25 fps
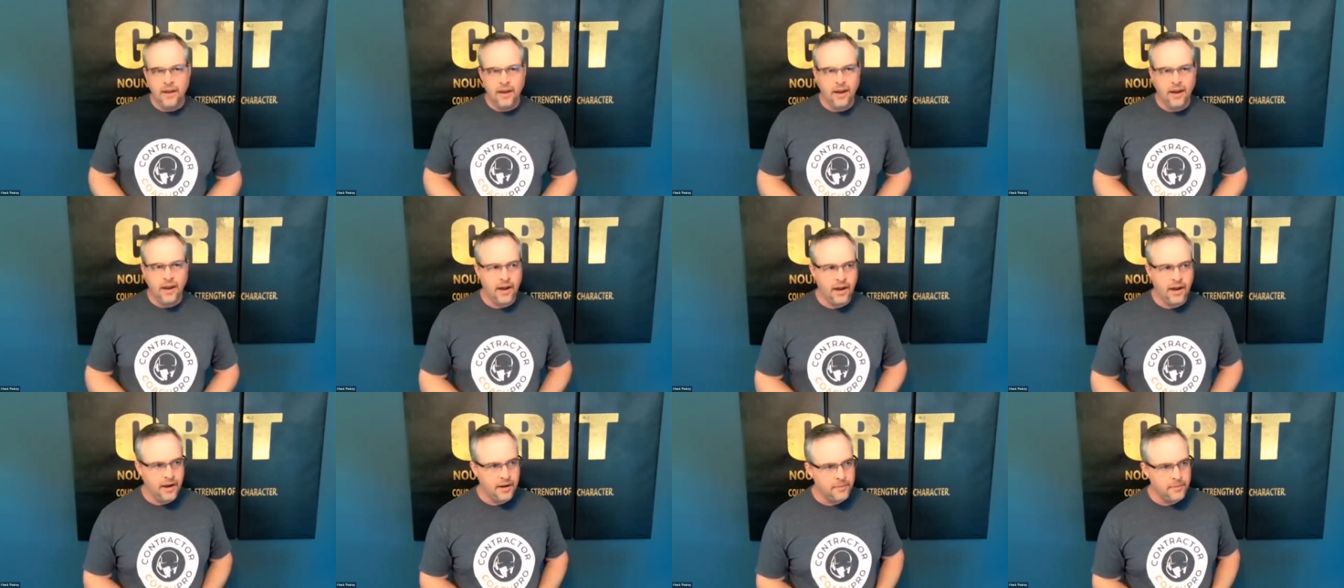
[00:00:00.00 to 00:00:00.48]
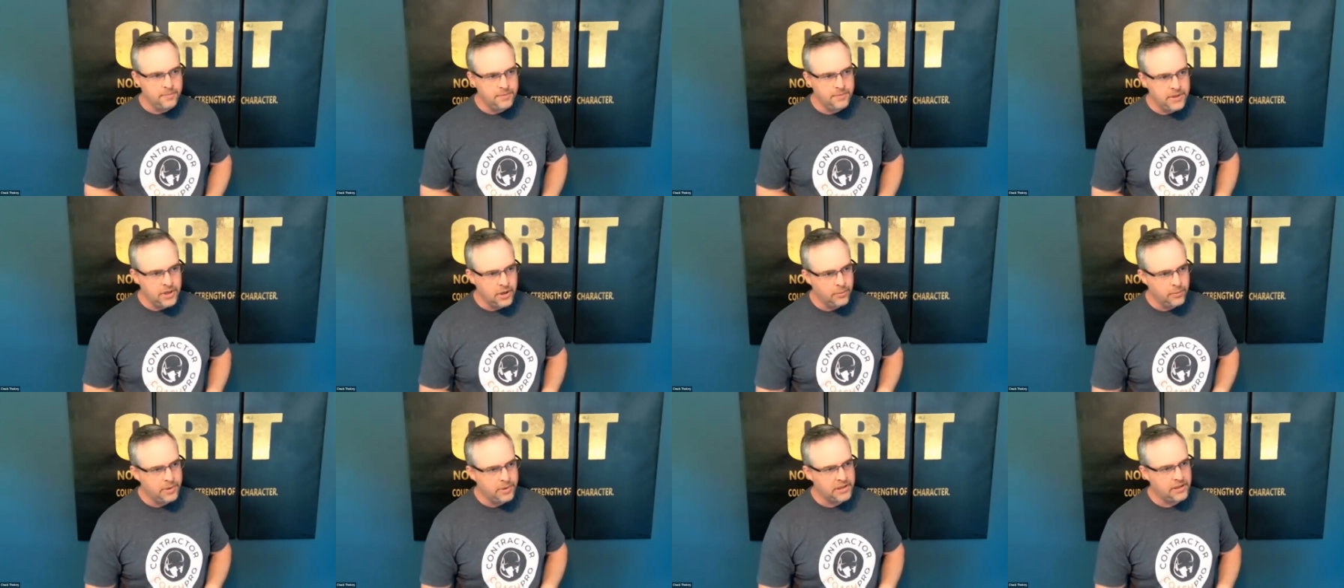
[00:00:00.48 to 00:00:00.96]

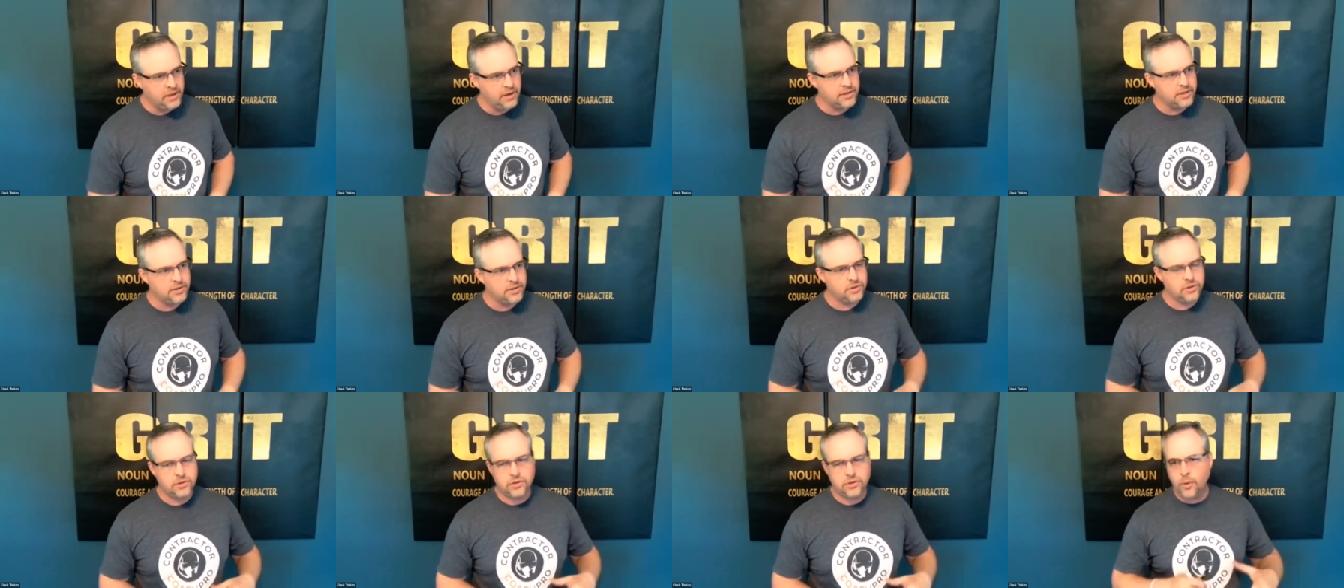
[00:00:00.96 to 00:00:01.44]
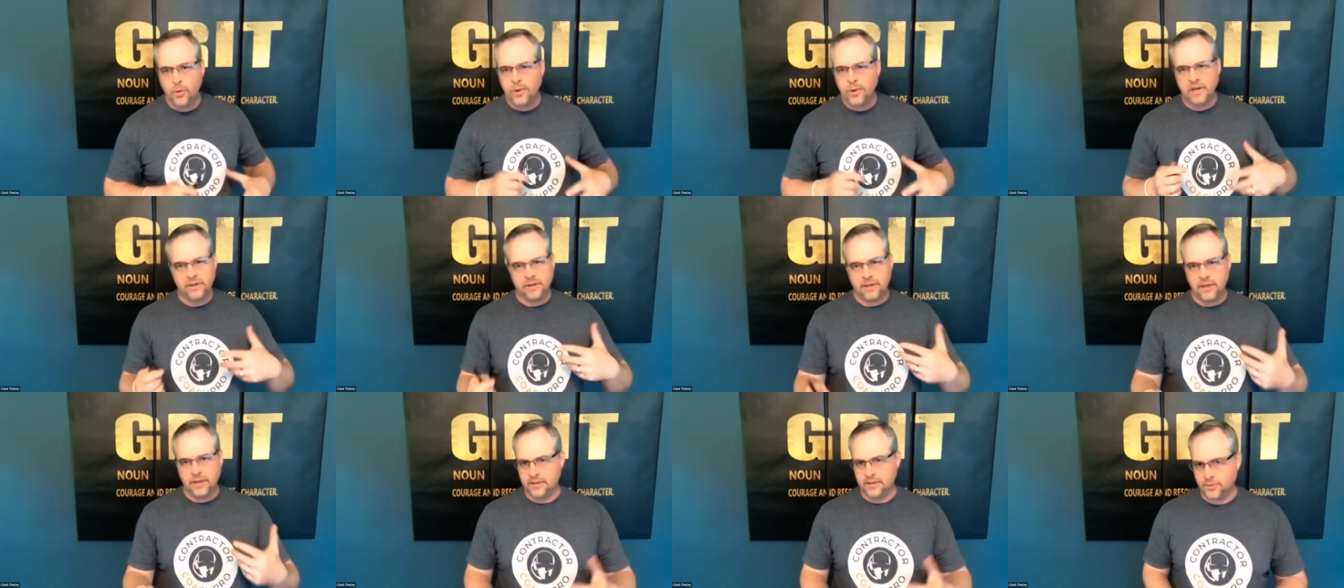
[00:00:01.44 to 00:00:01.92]
But there's so
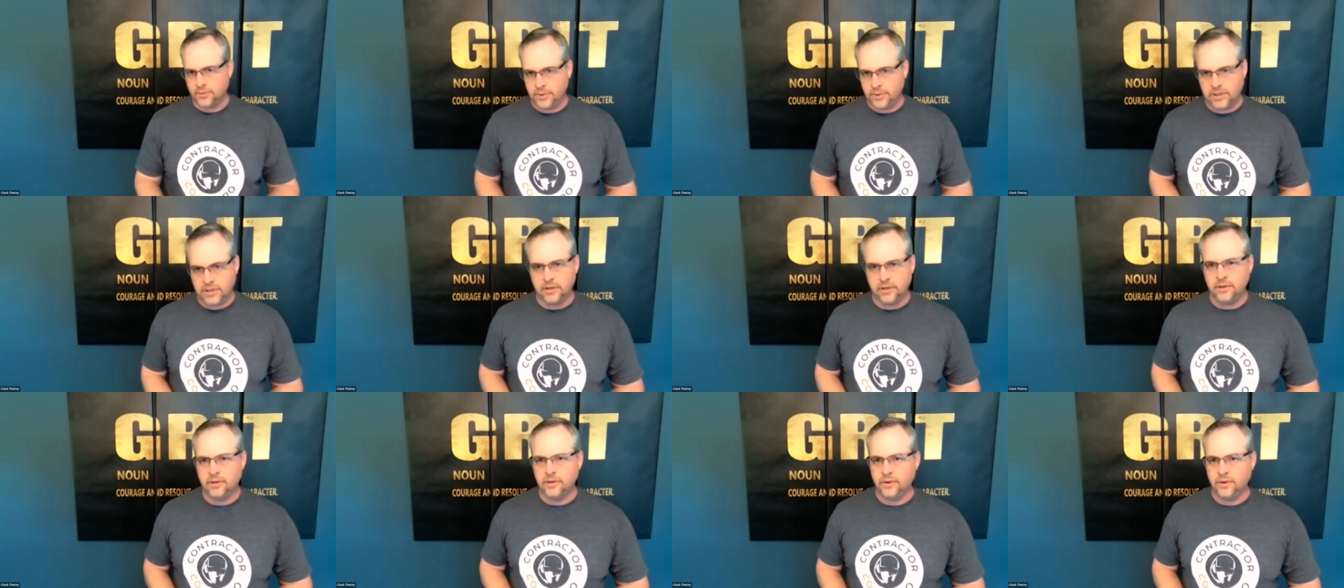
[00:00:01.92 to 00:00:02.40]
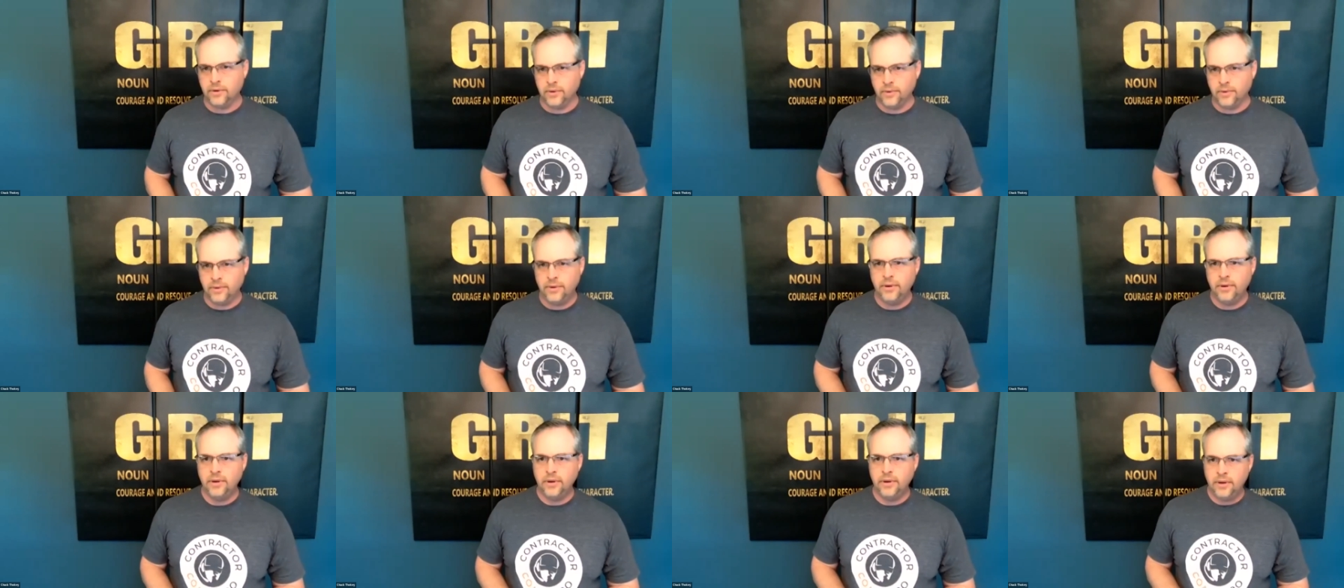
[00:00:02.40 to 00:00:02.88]
many things that we can
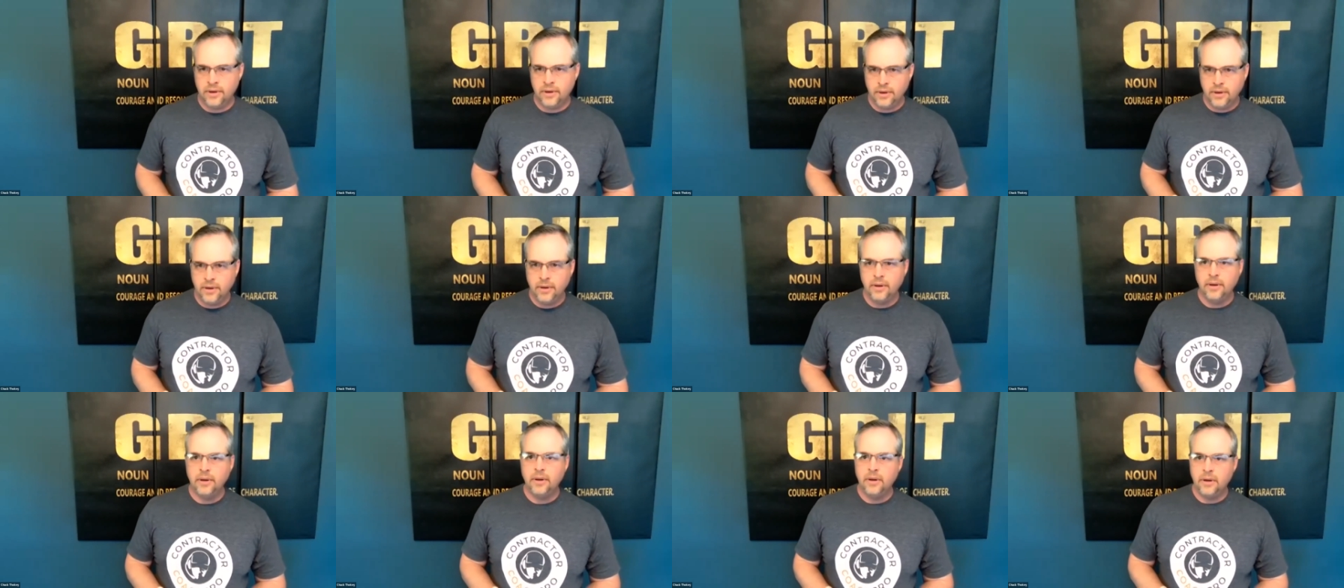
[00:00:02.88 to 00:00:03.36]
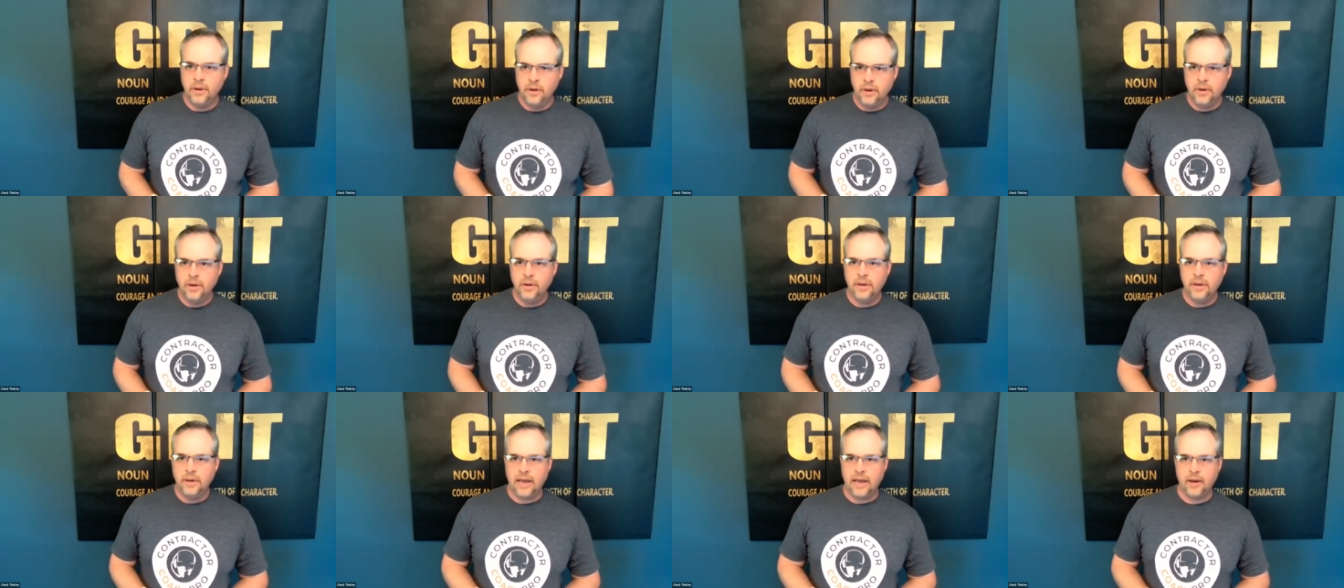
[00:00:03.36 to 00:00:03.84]
do.
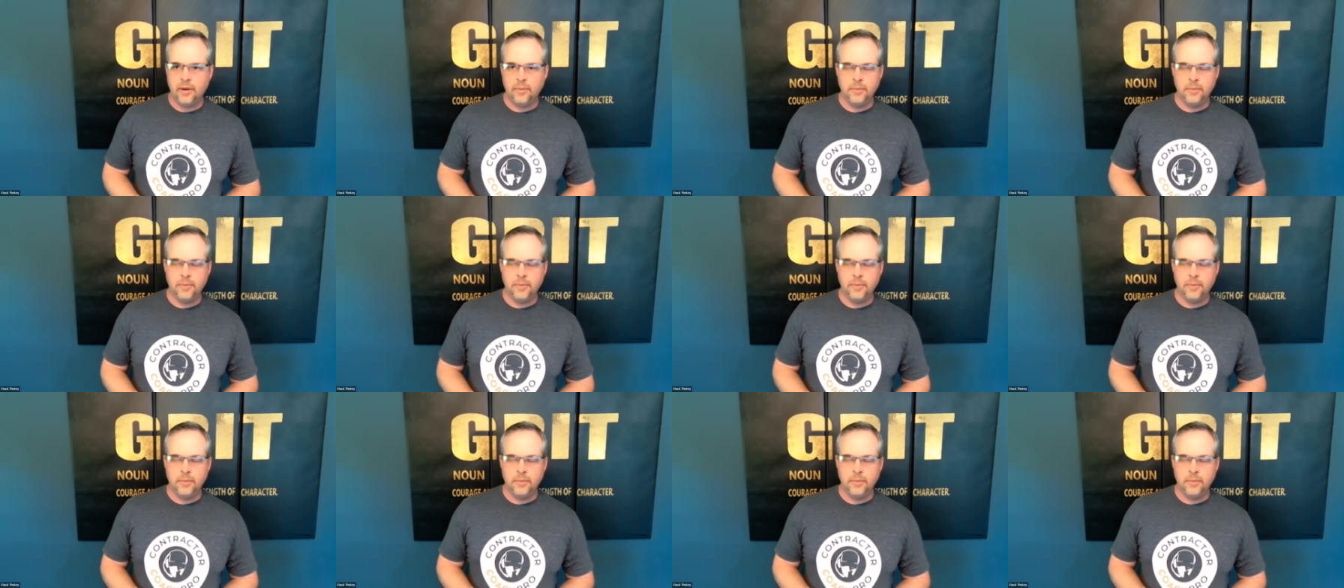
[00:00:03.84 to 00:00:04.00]
Yeah,